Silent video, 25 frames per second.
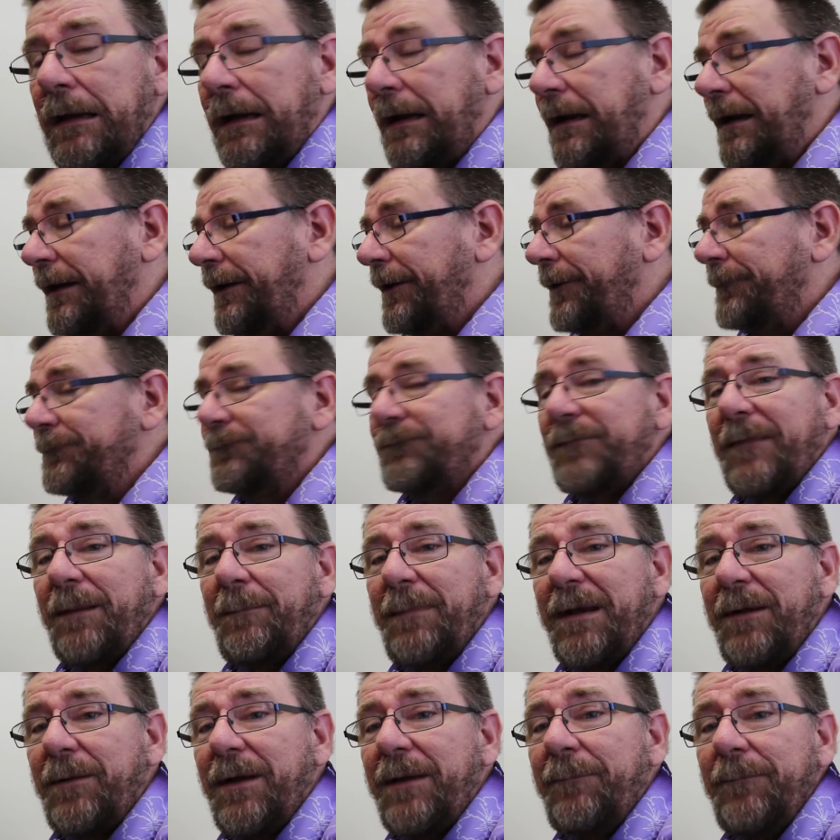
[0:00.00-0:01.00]
But
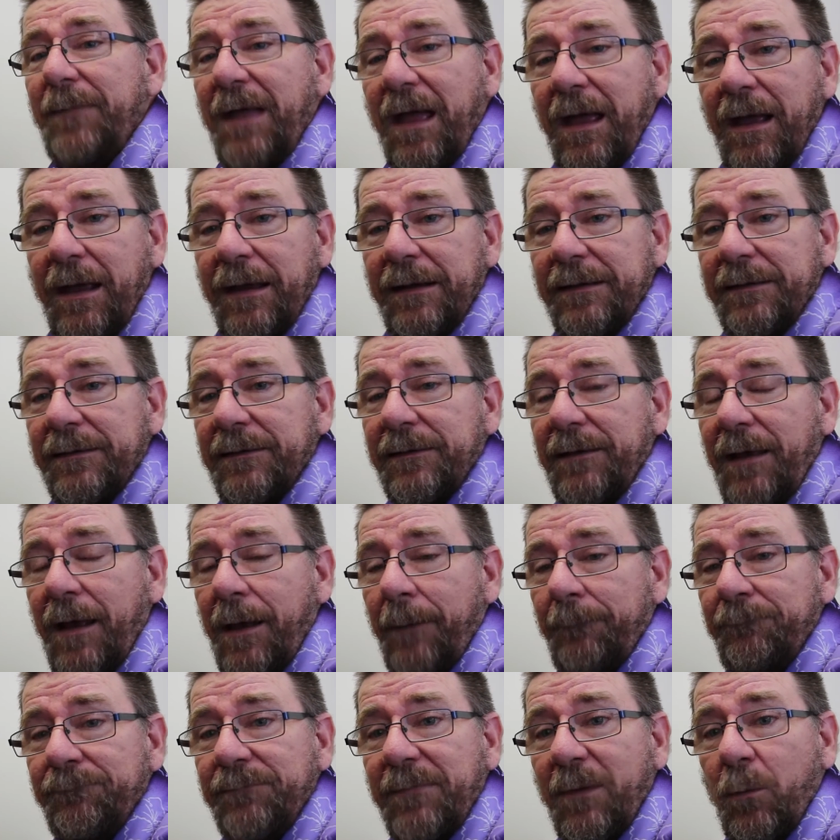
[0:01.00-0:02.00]
anyway, it's
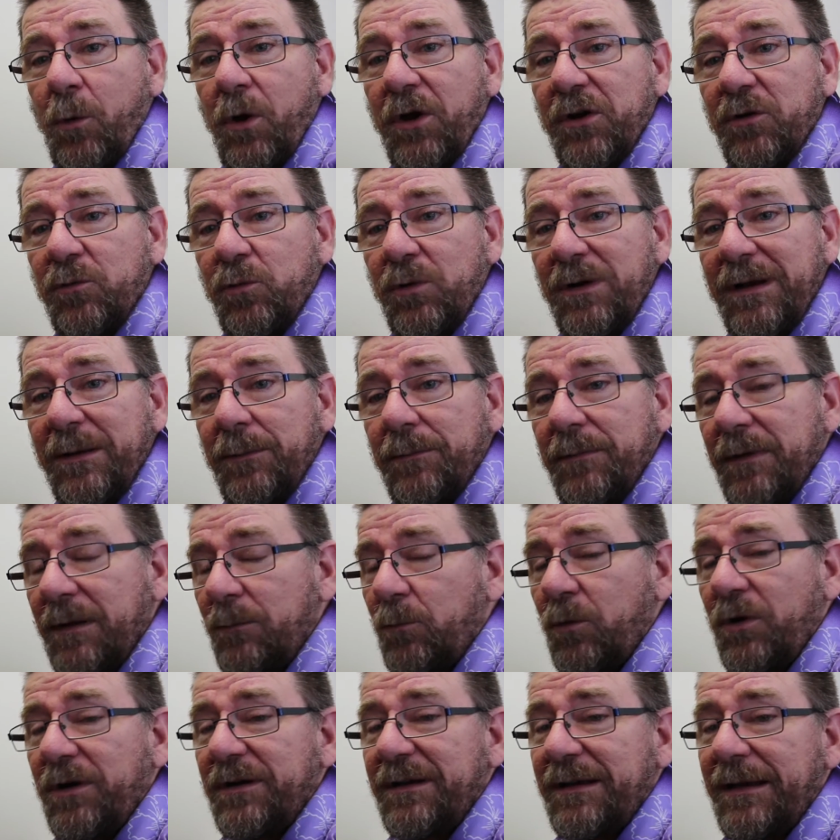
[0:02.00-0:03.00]

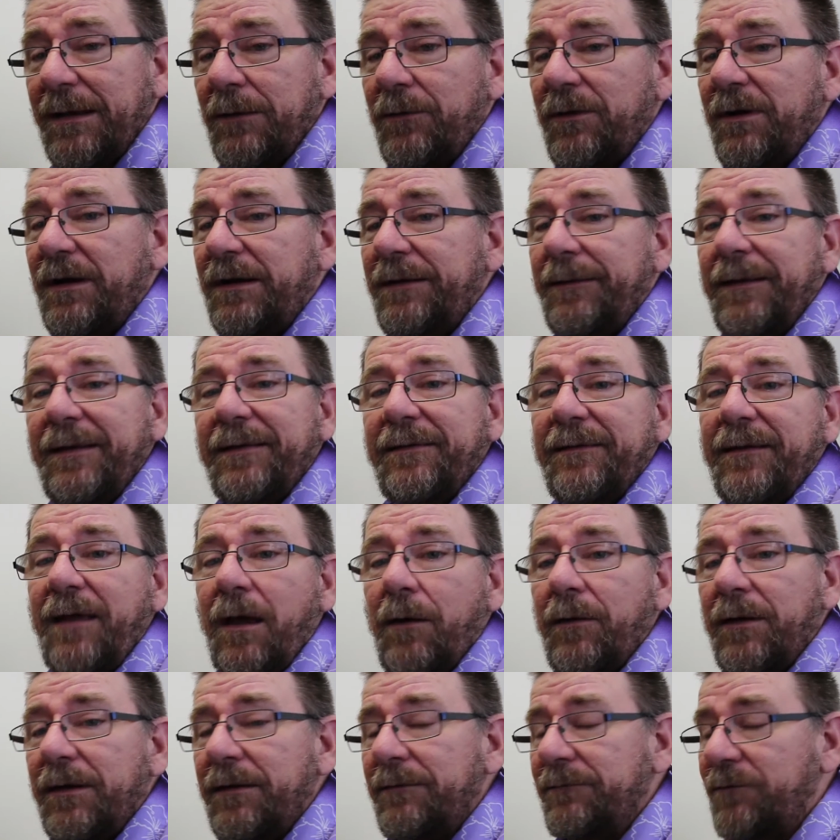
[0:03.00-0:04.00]
worked out right. It's
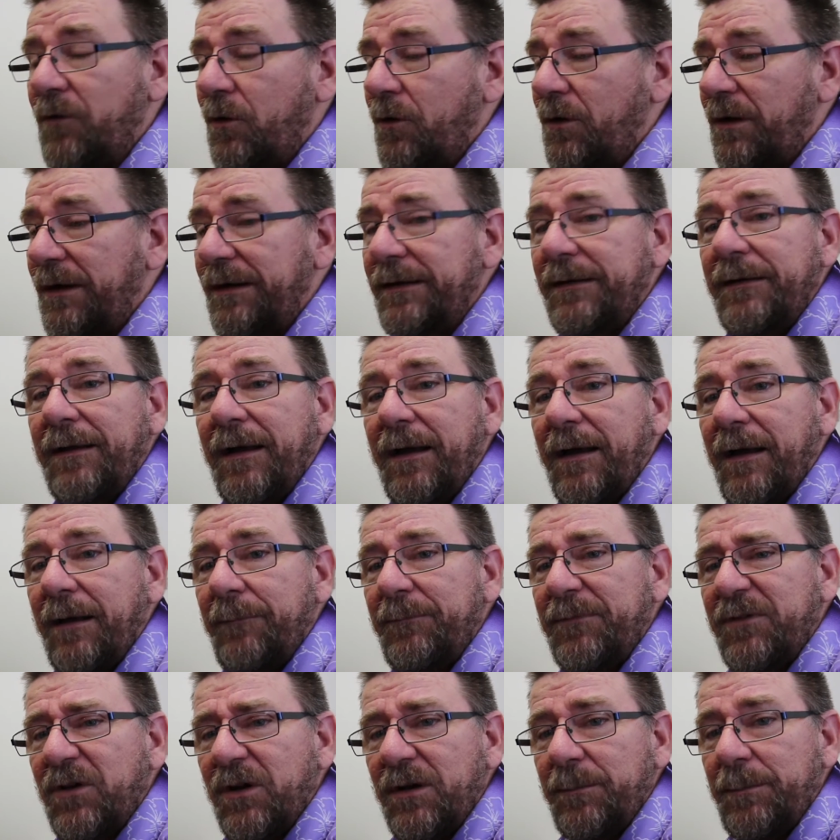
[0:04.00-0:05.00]
going fine.
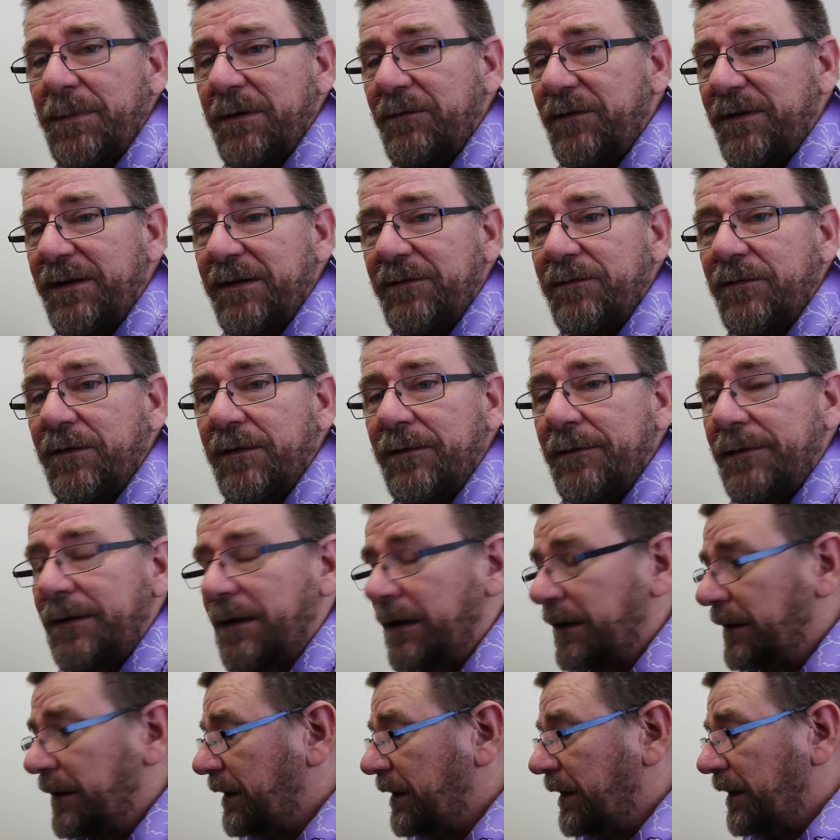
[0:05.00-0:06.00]
Got a bit of a different
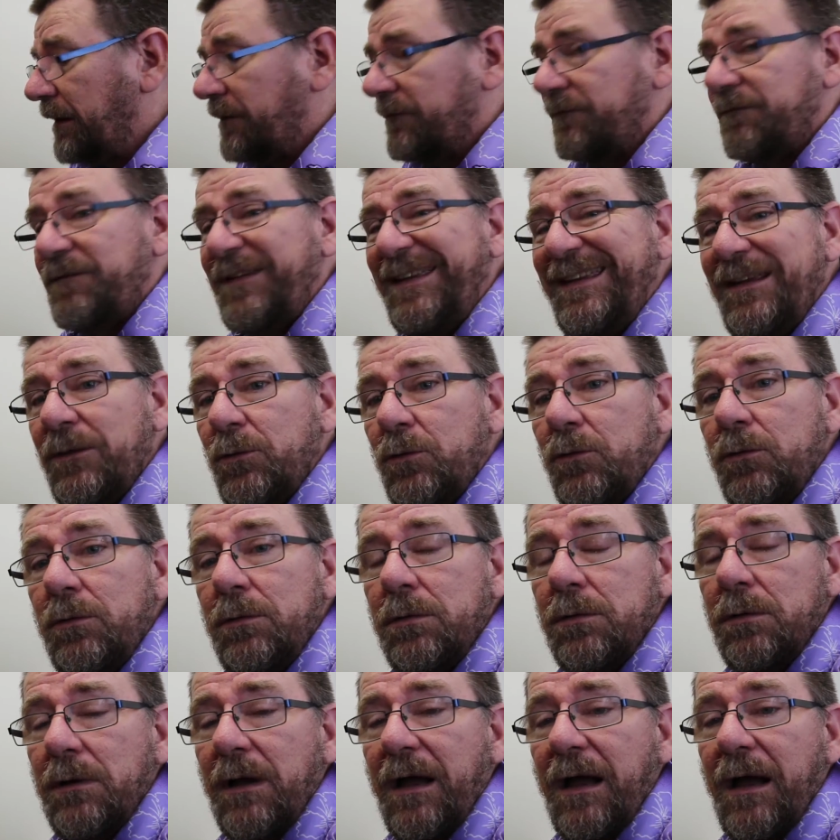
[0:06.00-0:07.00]
feel,
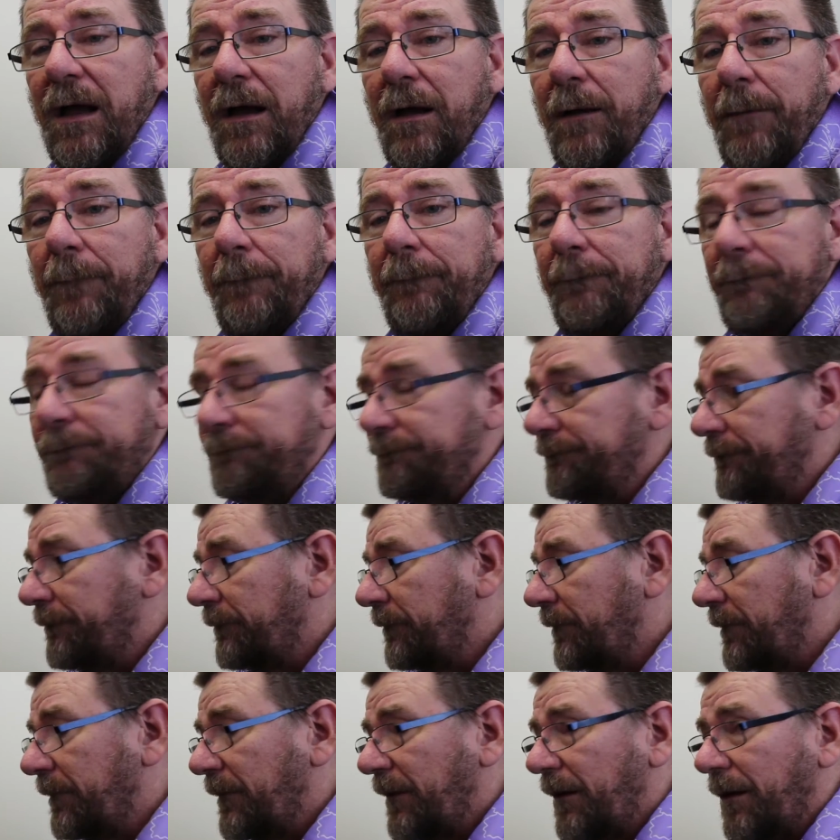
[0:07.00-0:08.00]

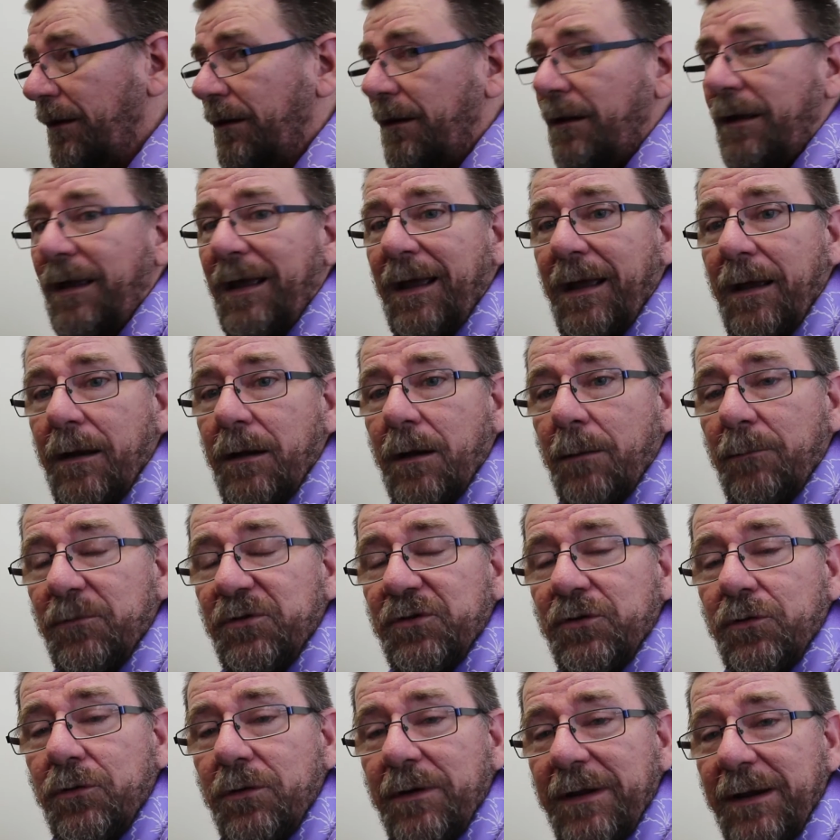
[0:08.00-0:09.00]
and I'm
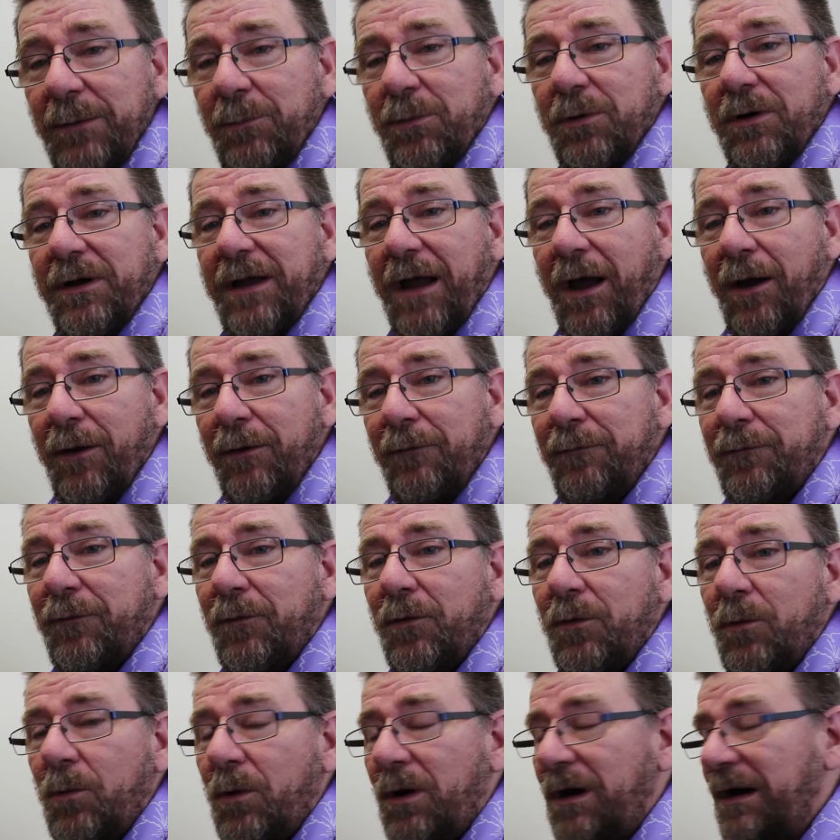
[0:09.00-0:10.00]
sure it will go
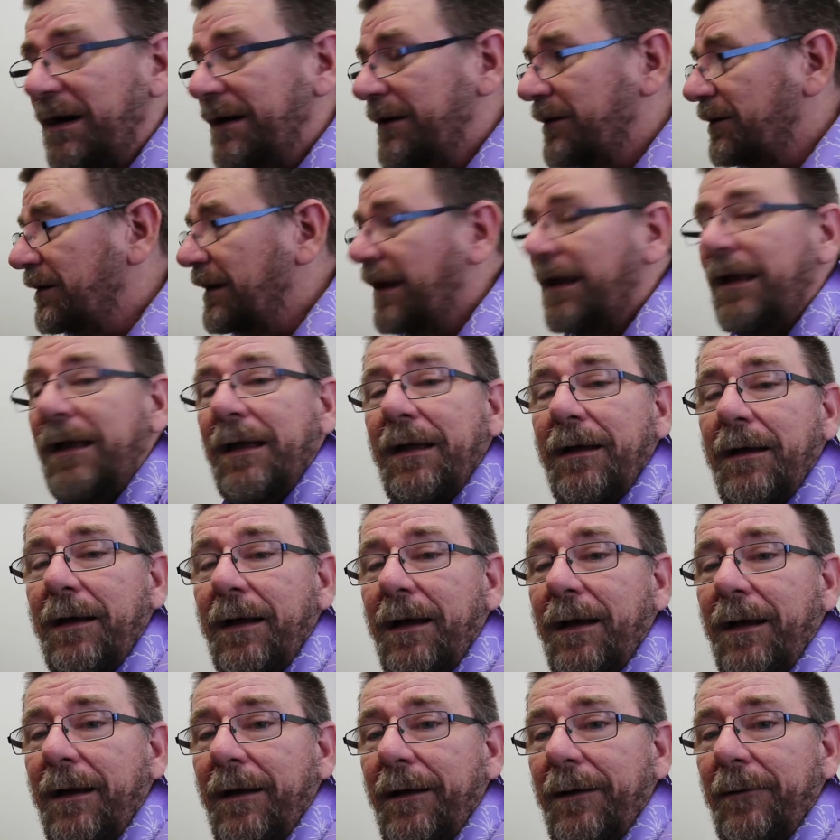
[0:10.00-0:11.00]
for a while
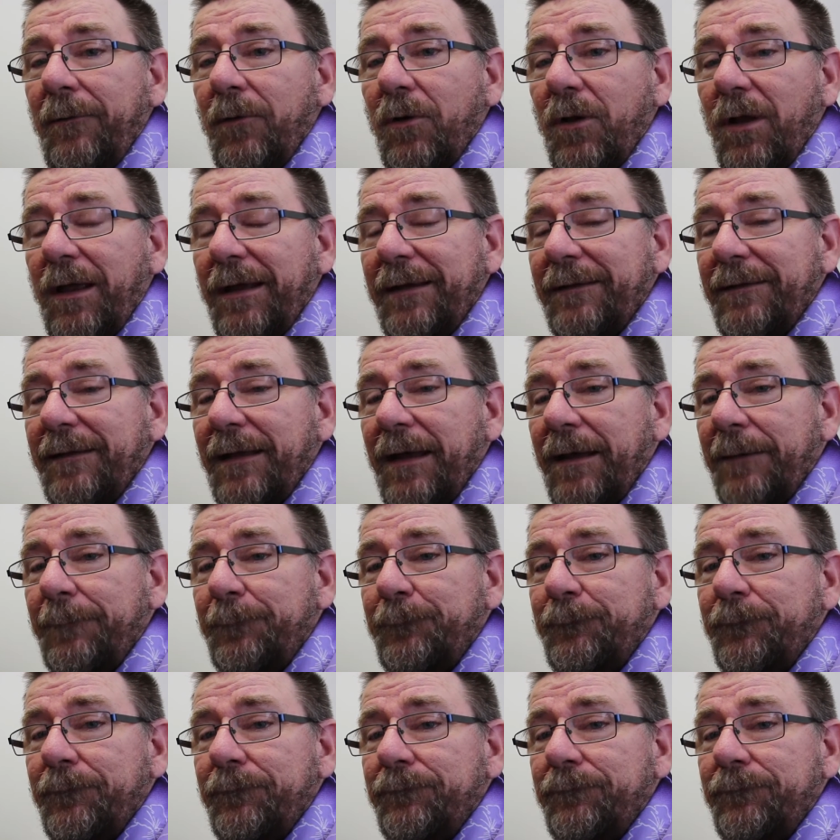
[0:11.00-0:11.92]
like that.